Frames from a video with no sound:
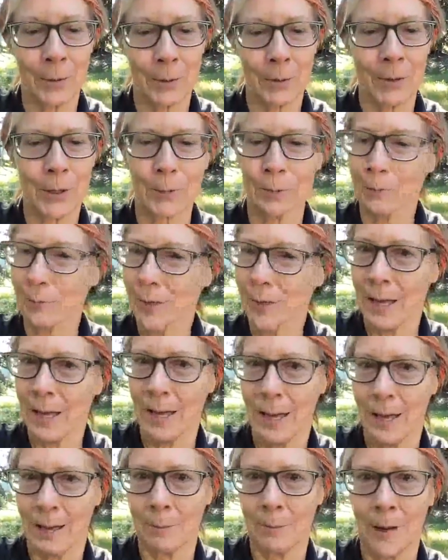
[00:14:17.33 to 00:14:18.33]
So
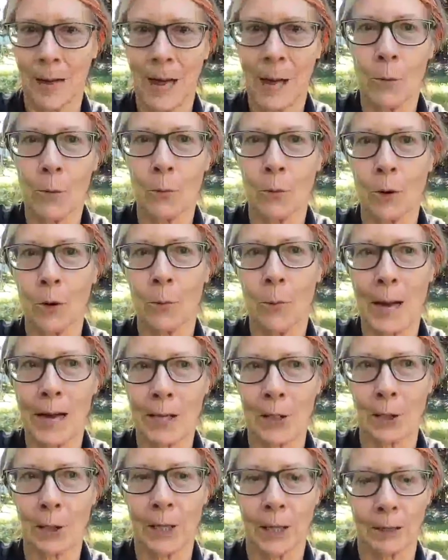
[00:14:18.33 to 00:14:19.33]
um, I will go back
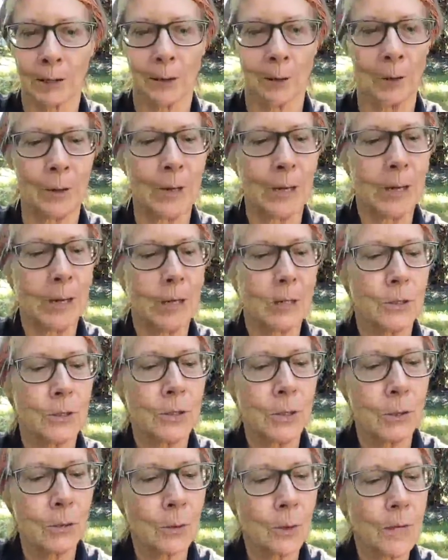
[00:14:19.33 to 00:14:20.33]
and check though.
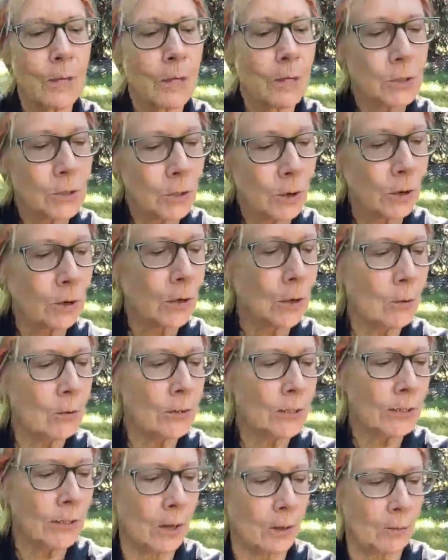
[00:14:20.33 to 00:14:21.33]
So start low and
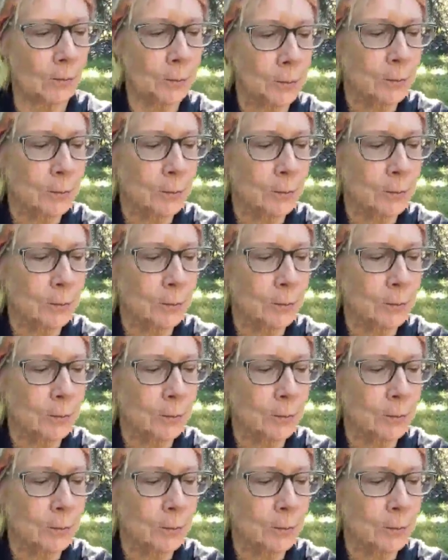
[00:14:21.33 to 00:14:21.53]
slow.